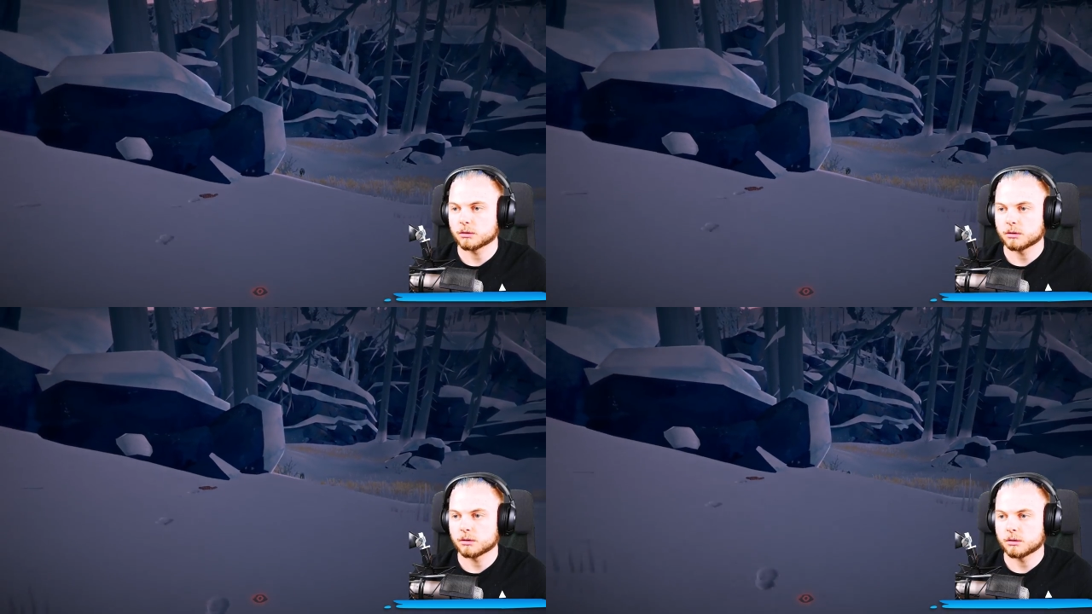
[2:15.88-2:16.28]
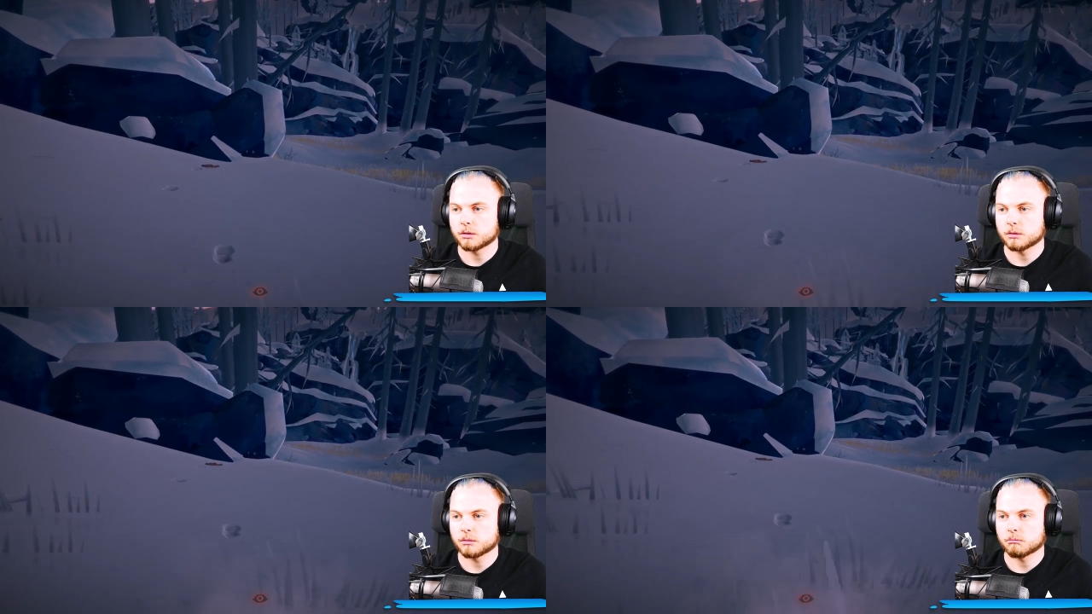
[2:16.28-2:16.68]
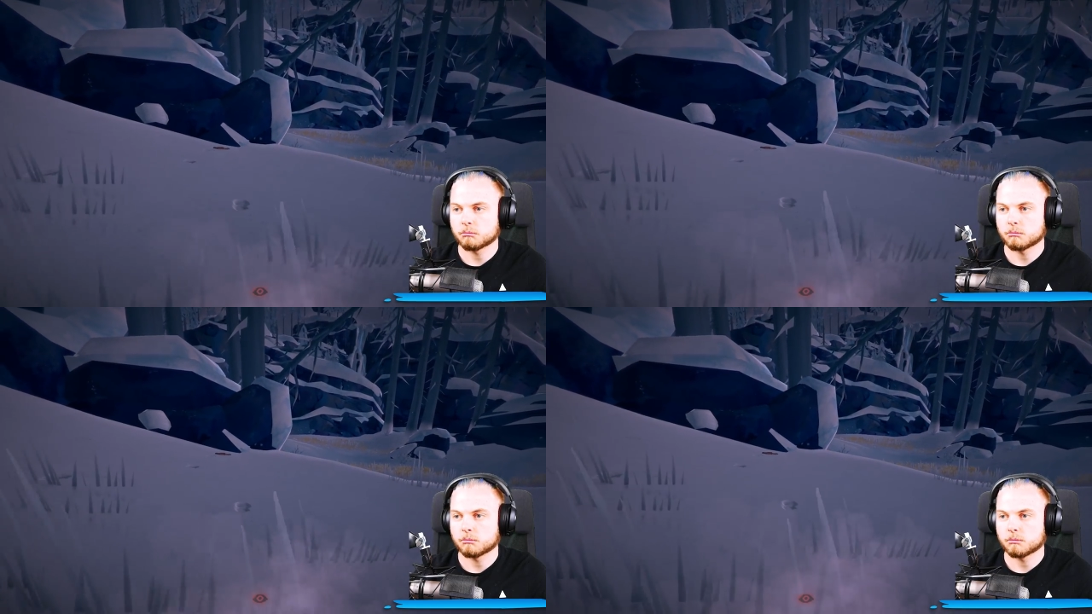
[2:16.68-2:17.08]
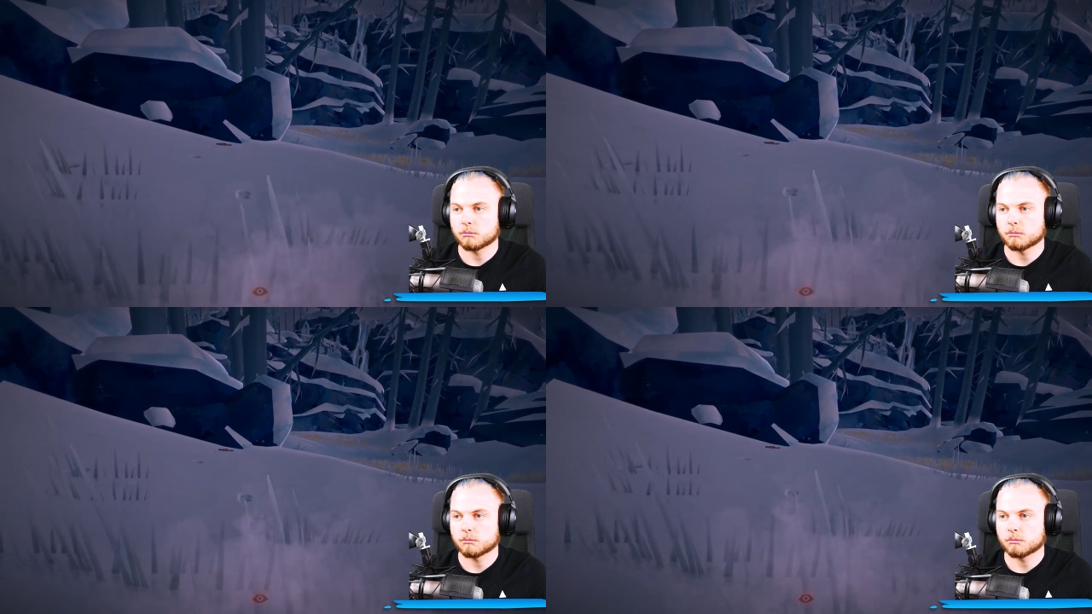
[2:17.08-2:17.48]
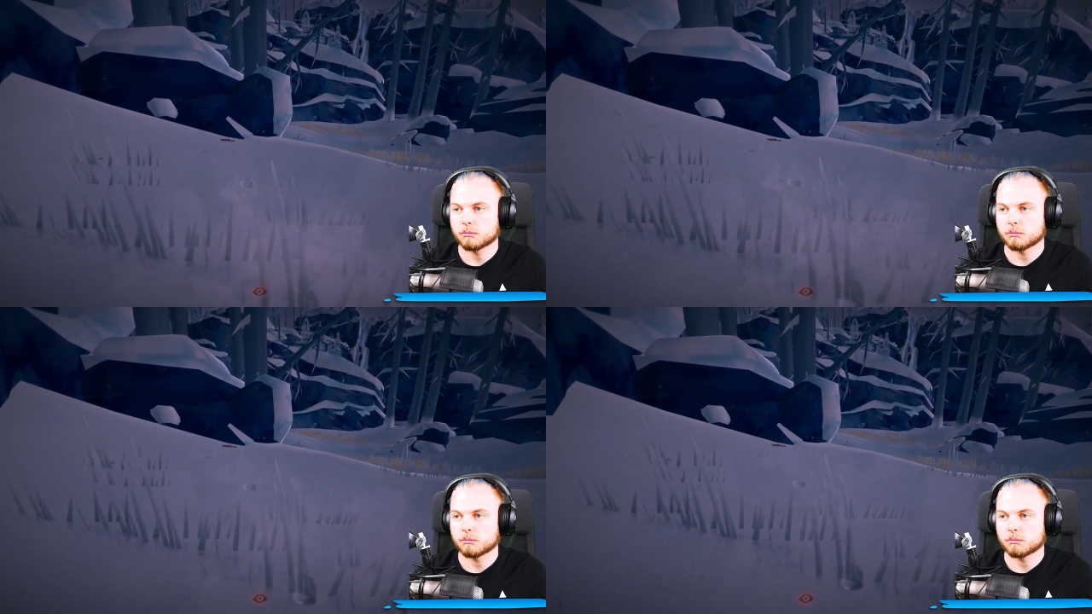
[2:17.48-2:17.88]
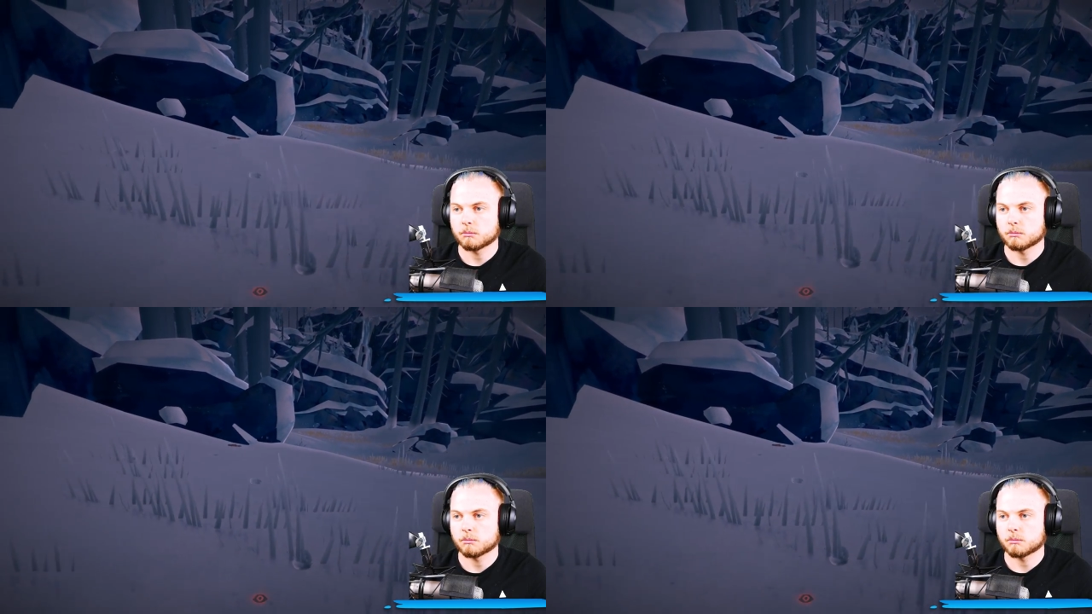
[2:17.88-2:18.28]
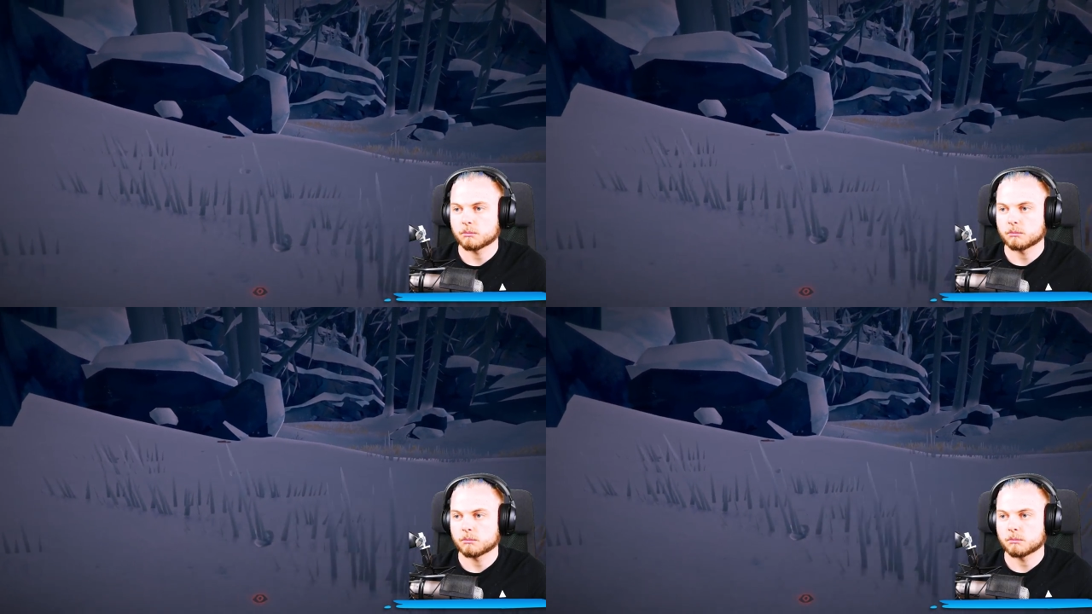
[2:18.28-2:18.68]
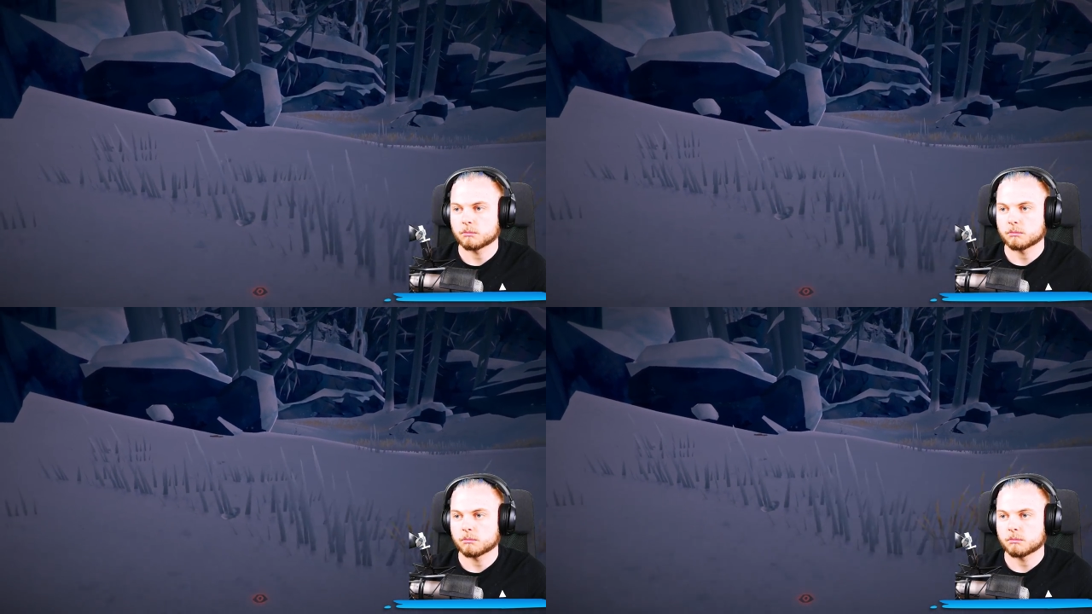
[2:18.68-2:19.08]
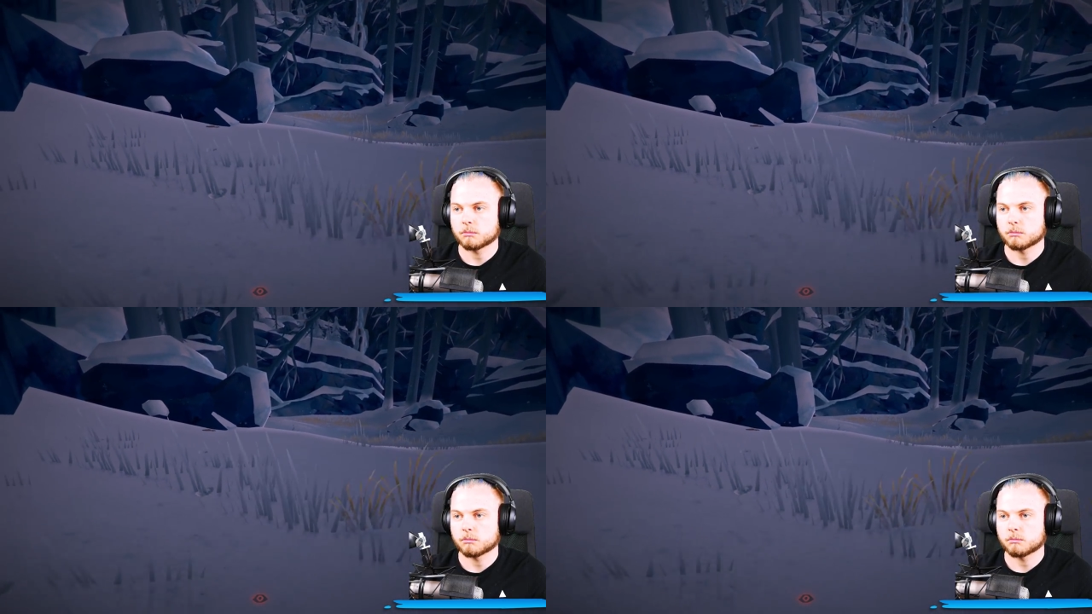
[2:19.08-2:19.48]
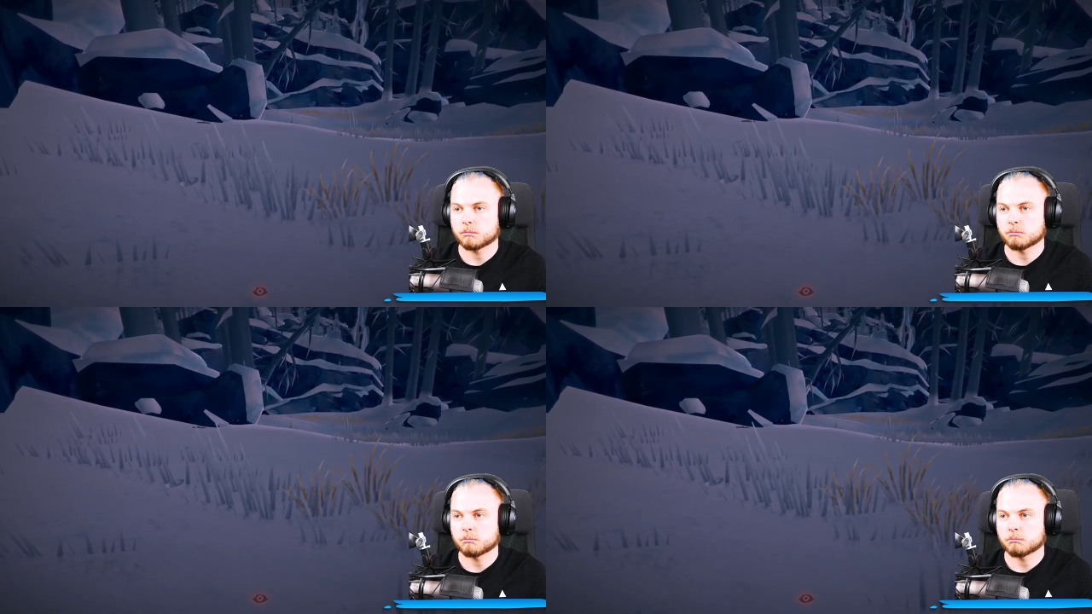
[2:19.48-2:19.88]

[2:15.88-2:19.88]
[no speech]